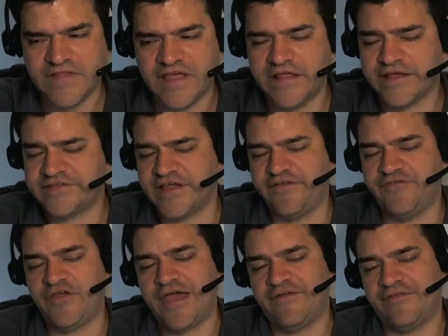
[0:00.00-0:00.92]
Like I said, if
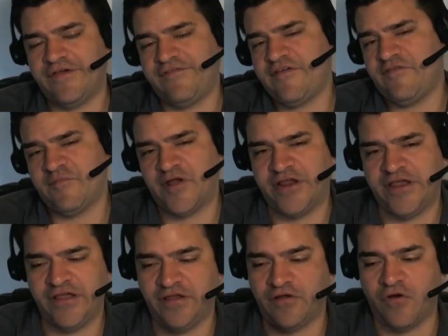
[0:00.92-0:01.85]
you have if you have the
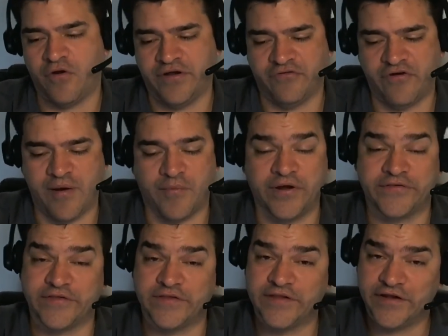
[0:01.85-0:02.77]
money, go ahead and grab one.
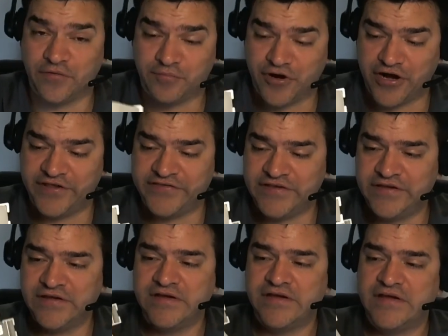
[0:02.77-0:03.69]
It's a little pricey,
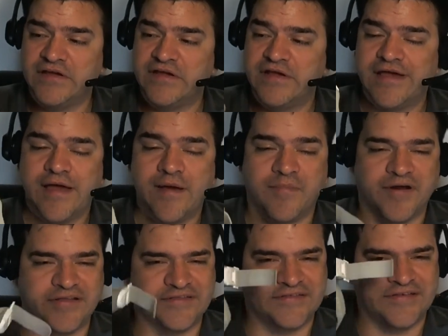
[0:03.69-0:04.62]
but
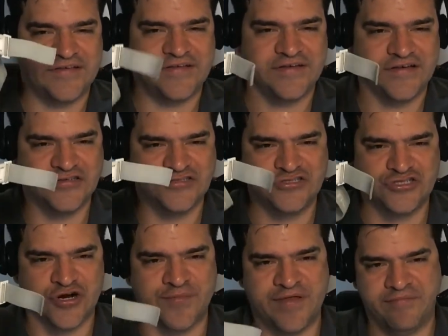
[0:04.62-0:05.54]
it's
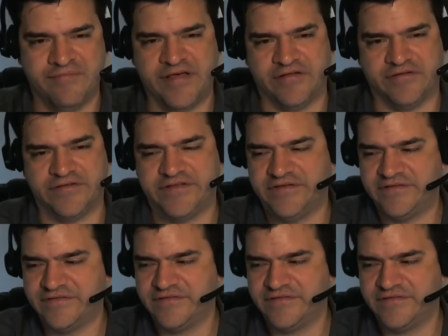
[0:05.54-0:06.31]
German built.